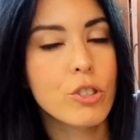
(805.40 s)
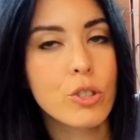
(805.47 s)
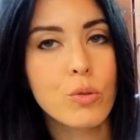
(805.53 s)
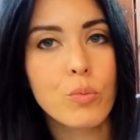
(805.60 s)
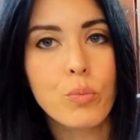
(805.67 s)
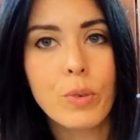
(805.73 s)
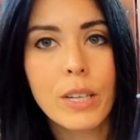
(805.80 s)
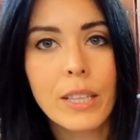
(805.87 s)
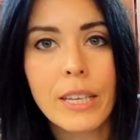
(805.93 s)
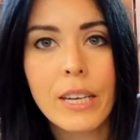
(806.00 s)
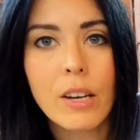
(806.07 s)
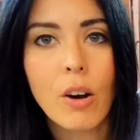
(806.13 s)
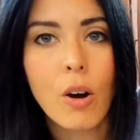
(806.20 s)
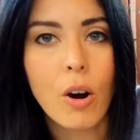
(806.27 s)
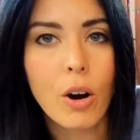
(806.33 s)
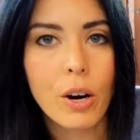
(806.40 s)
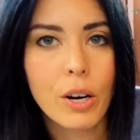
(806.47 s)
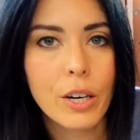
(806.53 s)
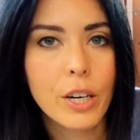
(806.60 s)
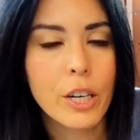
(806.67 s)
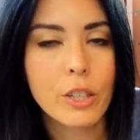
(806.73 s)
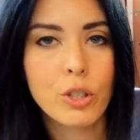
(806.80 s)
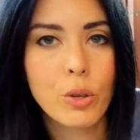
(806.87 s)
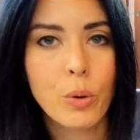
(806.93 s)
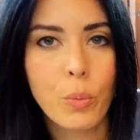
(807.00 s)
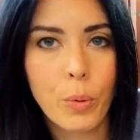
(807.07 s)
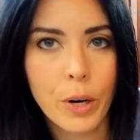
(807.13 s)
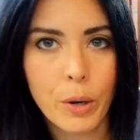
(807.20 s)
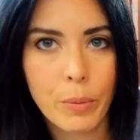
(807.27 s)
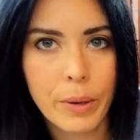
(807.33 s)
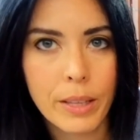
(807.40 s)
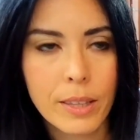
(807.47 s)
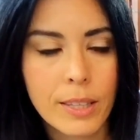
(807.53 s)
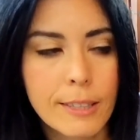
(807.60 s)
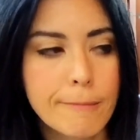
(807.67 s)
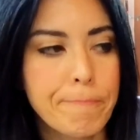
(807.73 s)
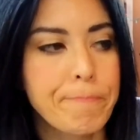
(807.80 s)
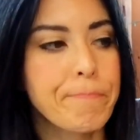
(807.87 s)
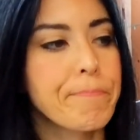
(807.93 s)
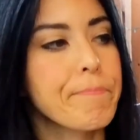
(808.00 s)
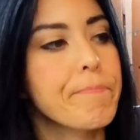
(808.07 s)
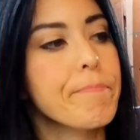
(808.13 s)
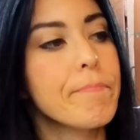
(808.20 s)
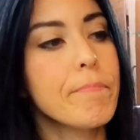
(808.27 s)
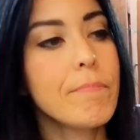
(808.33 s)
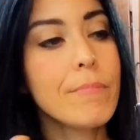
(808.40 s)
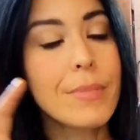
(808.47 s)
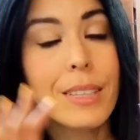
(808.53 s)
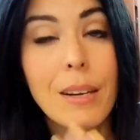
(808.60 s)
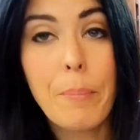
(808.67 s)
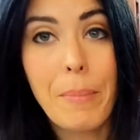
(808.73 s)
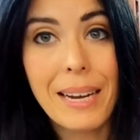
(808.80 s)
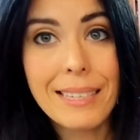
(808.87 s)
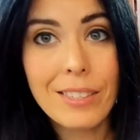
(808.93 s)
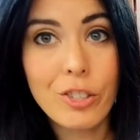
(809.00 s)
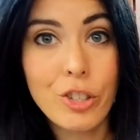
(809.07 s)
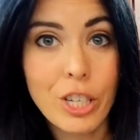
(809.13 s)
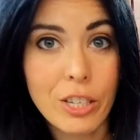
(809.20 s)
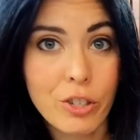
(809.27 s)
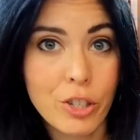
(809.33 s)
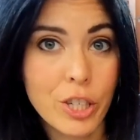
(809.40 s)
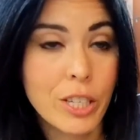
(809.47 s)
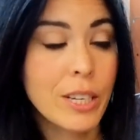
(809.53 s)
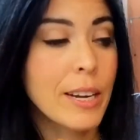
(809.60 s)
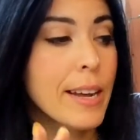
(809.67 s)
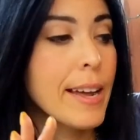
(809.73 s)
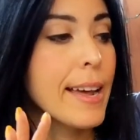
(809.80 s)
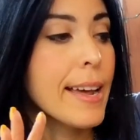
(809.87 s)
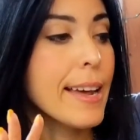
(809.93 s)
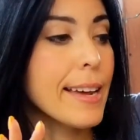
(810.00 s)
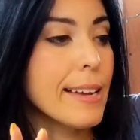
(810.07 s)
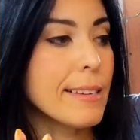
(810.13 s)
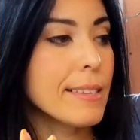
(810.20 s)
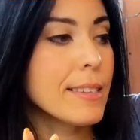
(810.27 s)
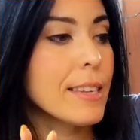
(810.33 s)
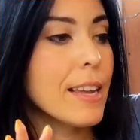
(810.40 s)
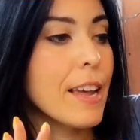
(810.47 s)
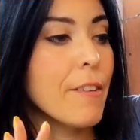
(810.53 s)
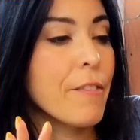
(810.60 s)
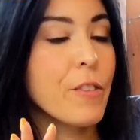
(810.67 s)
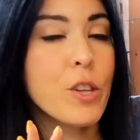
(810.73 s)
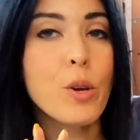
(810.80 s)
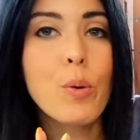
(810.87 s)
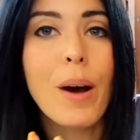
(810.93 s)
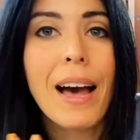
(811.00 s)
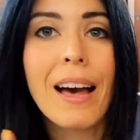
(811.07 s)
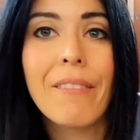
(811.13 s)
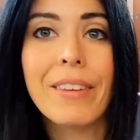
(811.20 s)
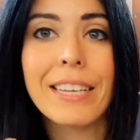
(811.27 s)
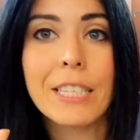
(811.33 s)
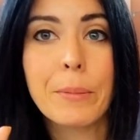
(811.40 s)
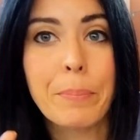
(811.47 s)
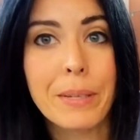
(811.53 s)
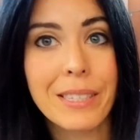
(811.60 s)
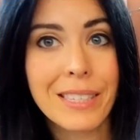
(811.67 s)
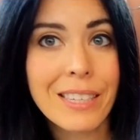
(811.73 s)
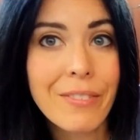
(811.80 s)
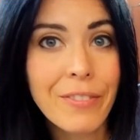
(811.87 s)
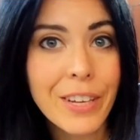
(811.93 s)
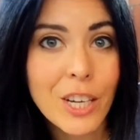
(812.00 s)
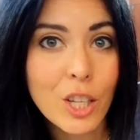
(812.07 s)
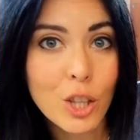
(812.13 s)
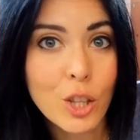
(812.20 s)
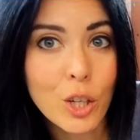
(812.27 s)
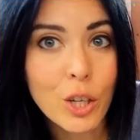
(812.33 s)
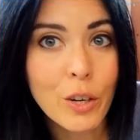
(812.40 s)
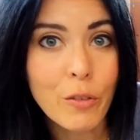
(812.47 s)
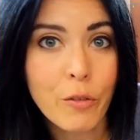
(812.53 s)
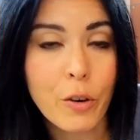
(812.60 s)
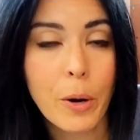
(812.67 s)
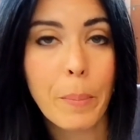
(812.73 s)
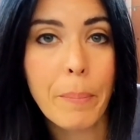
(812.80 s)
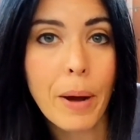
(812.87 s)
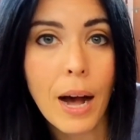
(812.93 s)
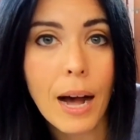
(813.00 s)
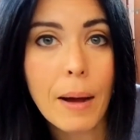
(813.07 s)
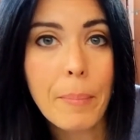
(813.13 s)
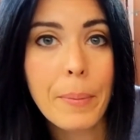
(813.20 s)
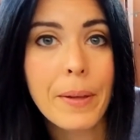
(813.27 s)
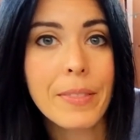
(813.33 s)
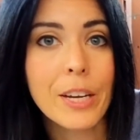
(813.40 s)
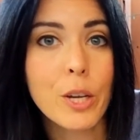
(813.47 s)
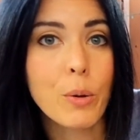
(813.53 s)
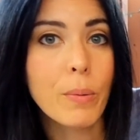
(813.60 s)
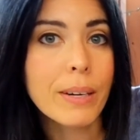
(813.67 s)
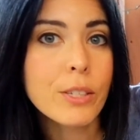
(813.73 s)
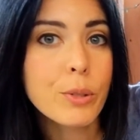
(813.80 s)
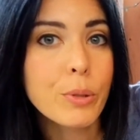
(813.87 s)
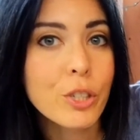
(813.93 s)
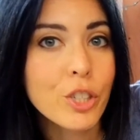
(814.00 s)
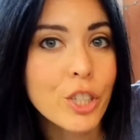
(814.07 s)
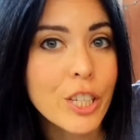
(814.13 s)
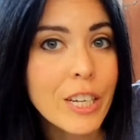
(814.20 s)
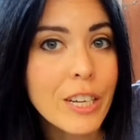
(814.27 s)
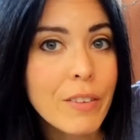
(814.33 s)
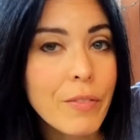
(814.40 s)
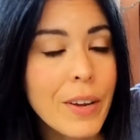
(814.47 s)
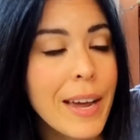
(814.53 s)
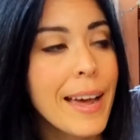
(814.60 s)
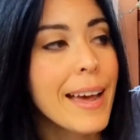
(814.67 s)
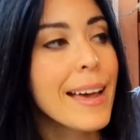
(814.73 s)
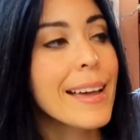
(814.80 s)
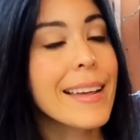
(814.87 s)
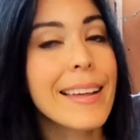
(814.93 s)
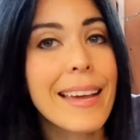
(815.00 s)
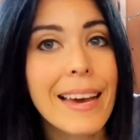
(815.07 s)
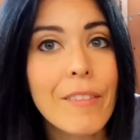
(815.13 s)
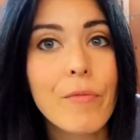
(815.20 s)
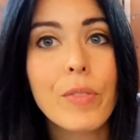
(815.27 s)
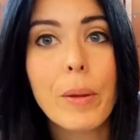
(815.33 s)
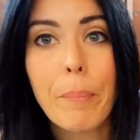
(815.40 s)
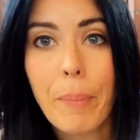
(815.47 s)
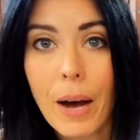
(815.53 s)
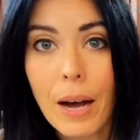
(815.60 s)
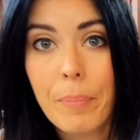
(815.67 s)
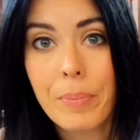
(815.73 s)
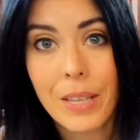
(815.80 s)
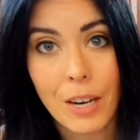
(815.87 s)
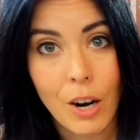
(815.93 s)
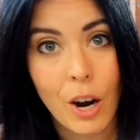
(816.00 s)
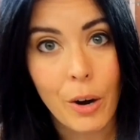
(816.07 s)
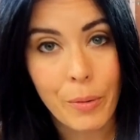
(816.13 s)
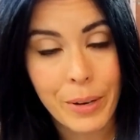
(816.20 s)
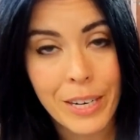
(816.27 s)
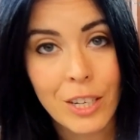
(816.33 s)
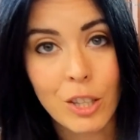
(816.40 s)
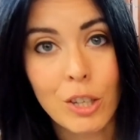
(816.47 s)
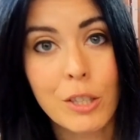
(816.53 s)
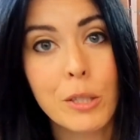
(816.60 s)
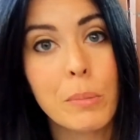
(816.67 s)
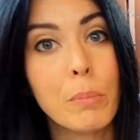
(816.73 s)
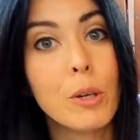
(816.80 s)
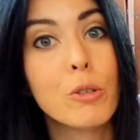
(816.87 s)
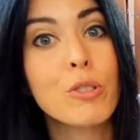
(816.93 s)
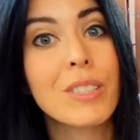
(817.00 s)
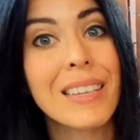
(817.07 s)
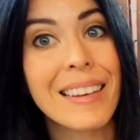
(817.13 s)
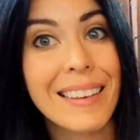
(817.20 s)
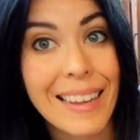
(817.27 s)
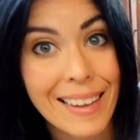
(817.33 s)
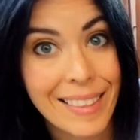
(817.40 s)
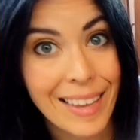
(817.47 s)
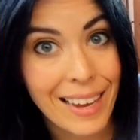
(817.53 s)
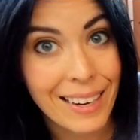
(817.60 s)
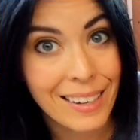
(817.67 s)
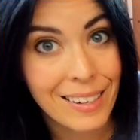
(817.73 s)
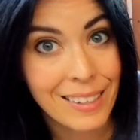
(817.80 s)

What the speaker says: just really hard to work with. My suggestion is, if you have a specific look for a pop that you want to achieve, get the pop that already looks most like that.